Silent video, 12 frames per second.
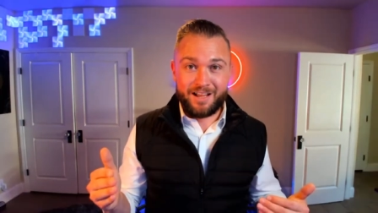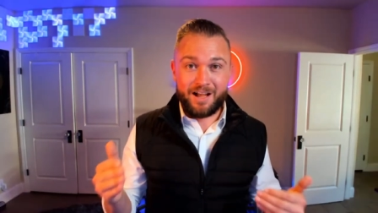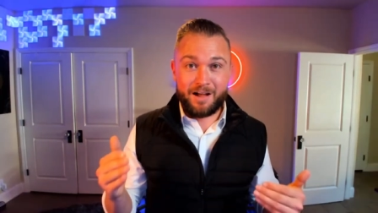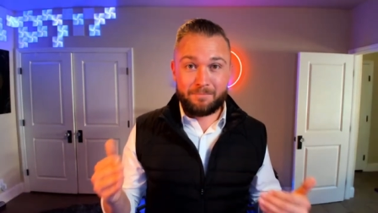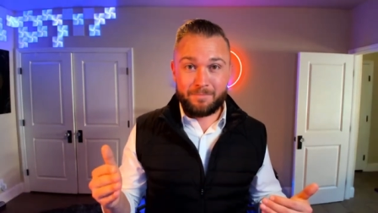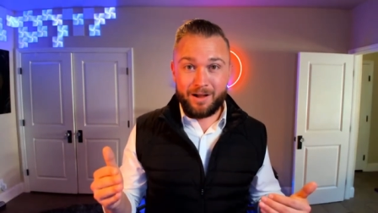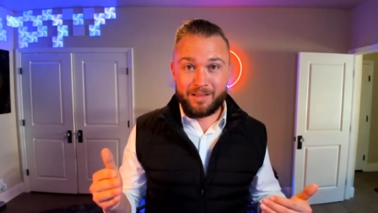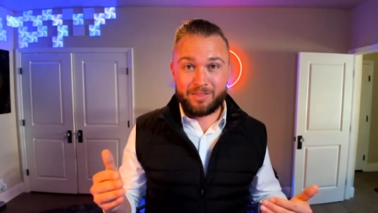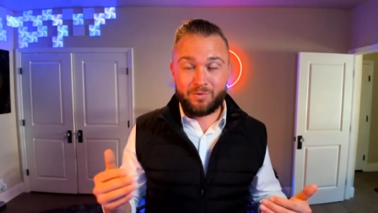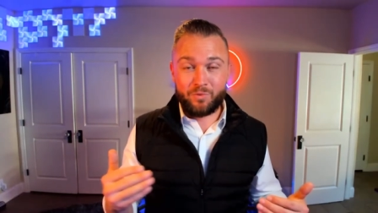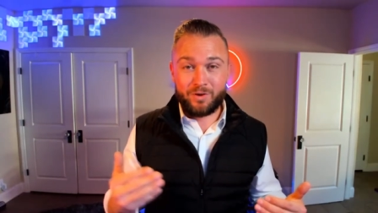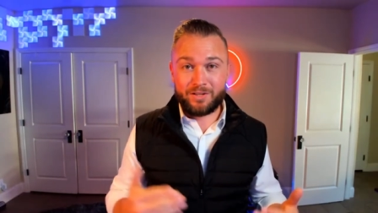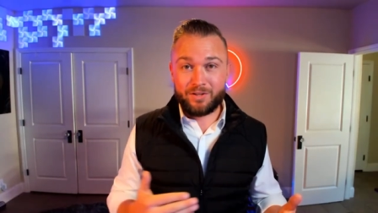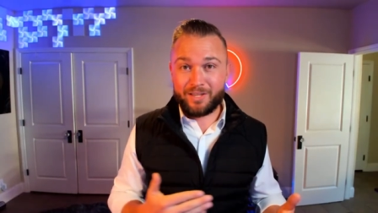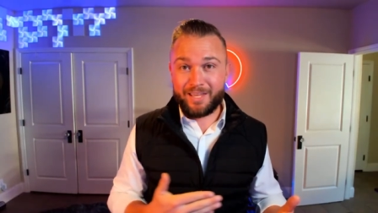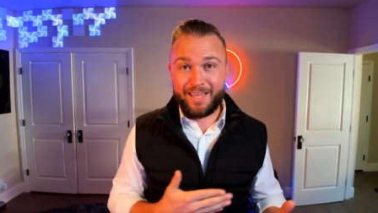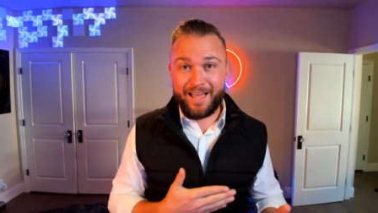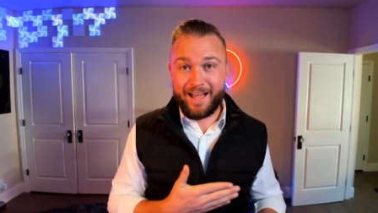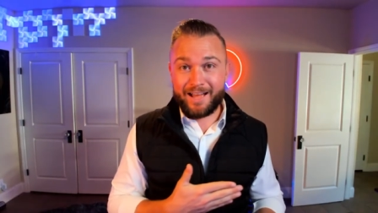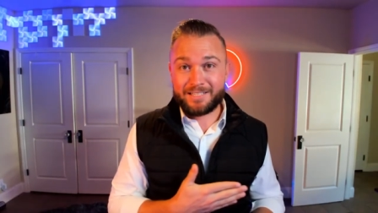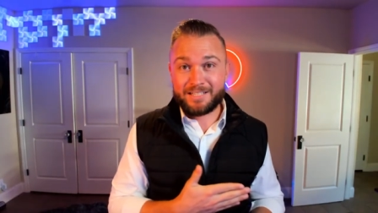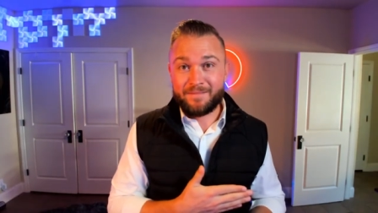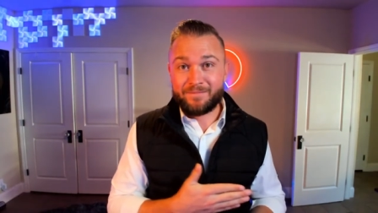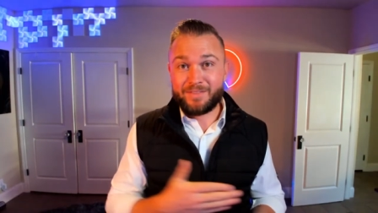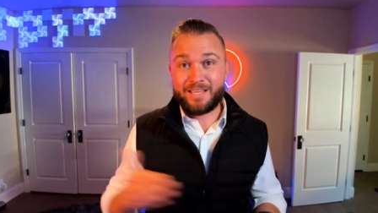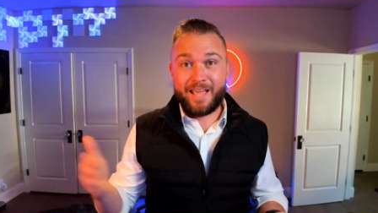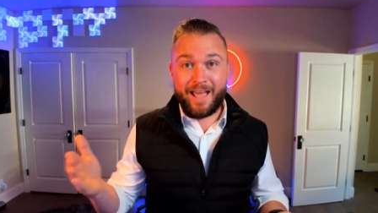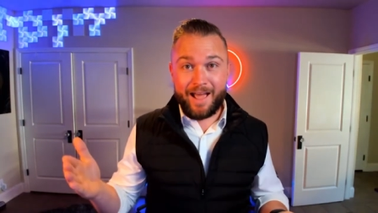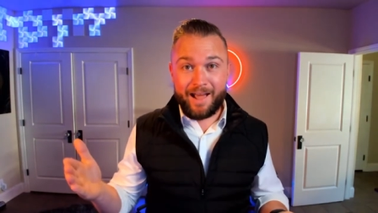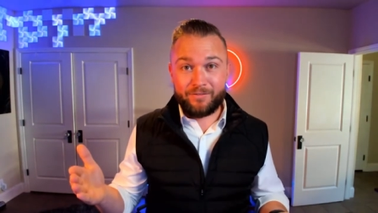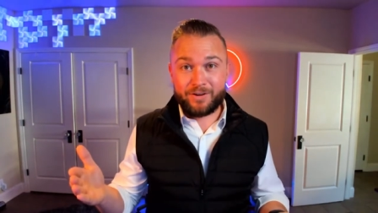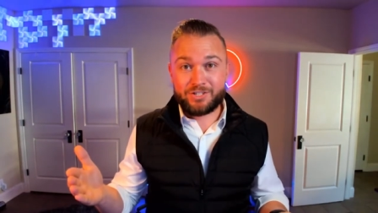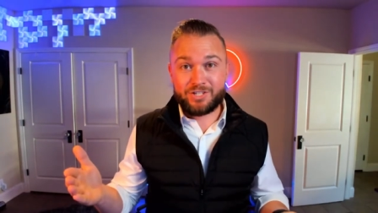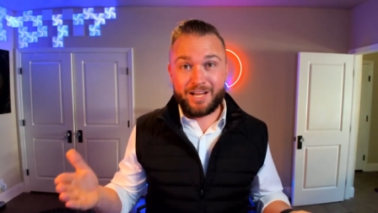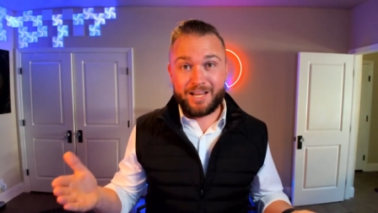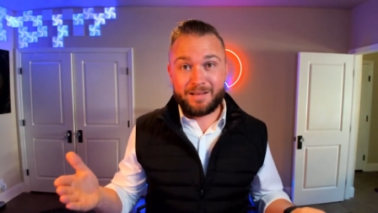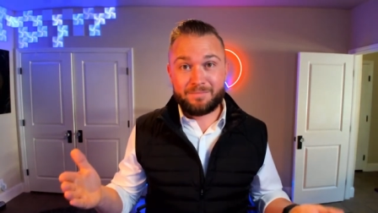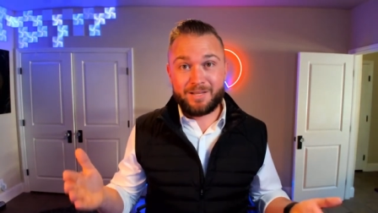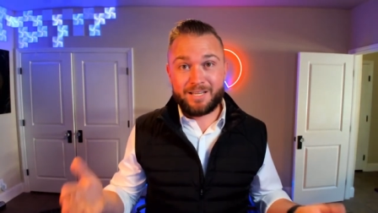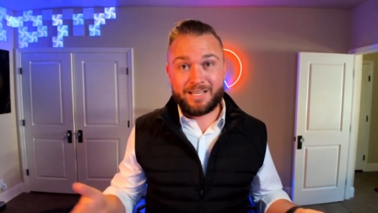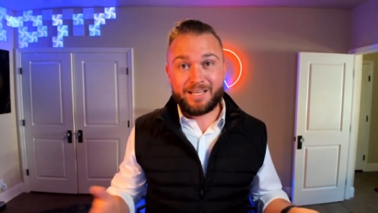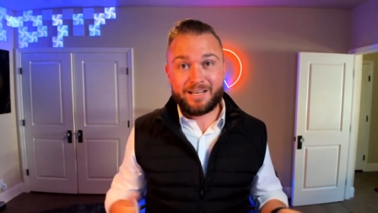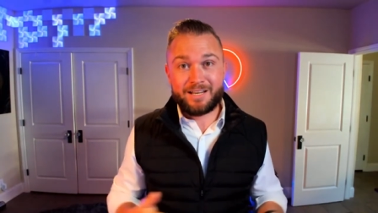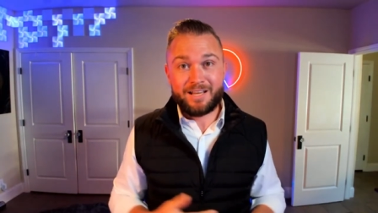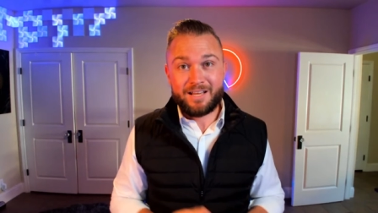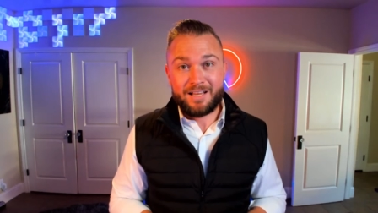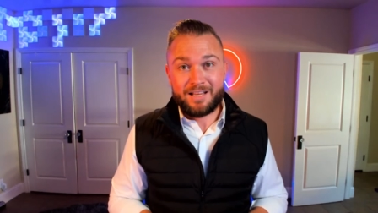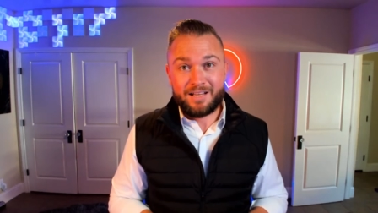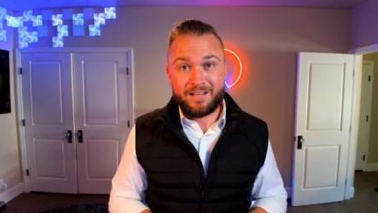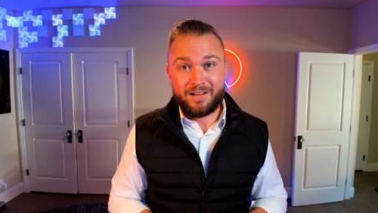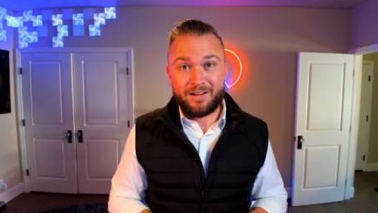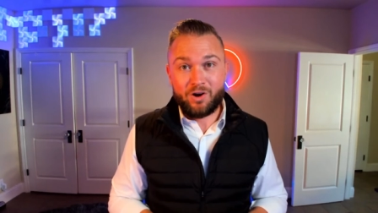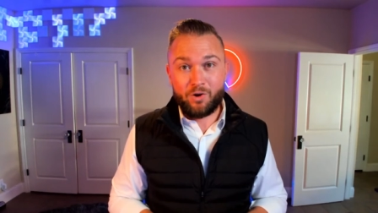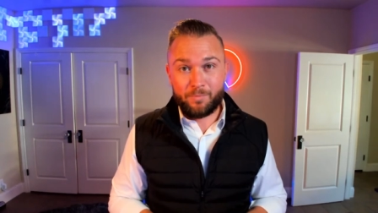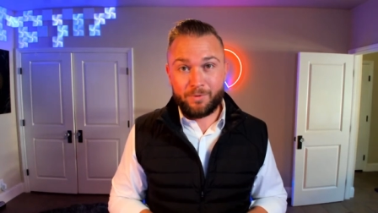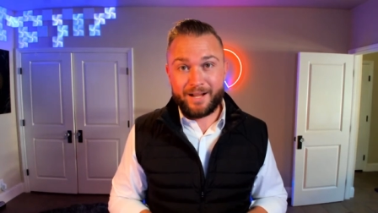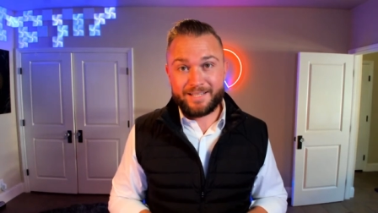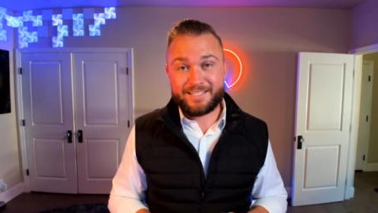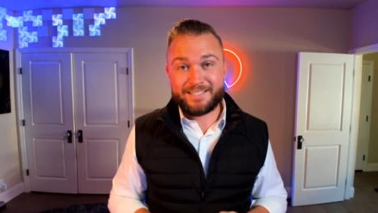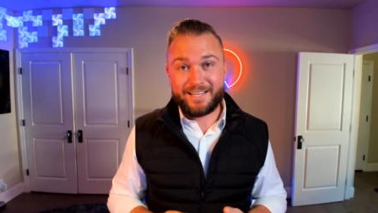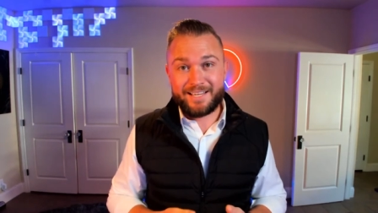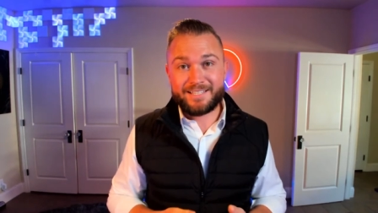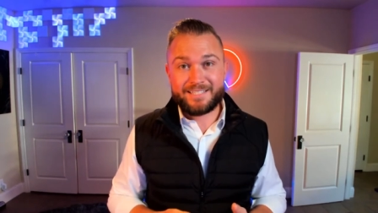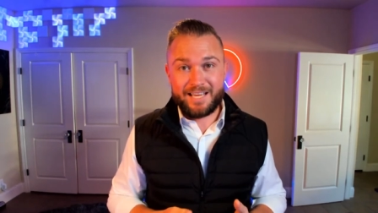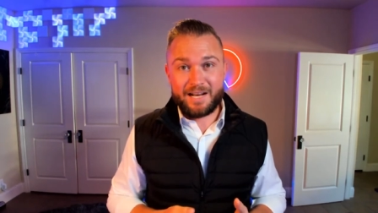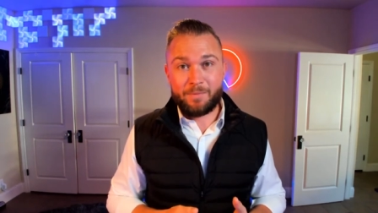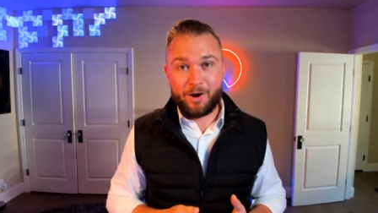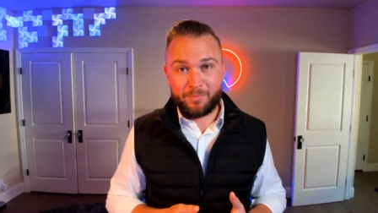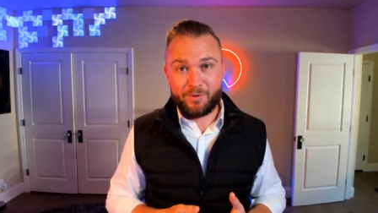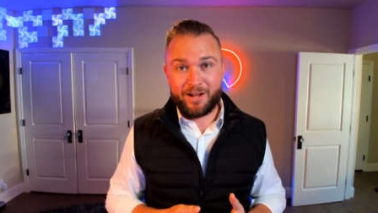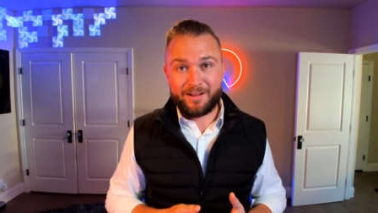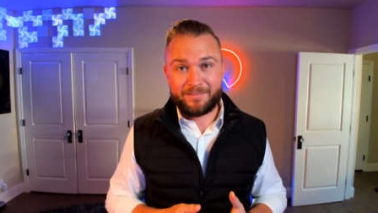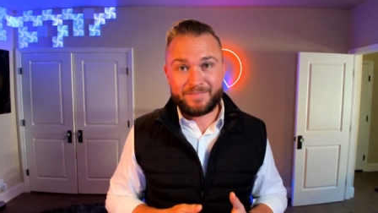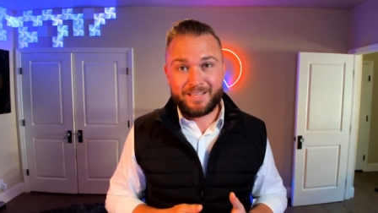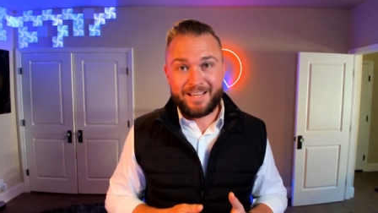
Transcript: a month when looking at the average and median home prices in Santa Barbara.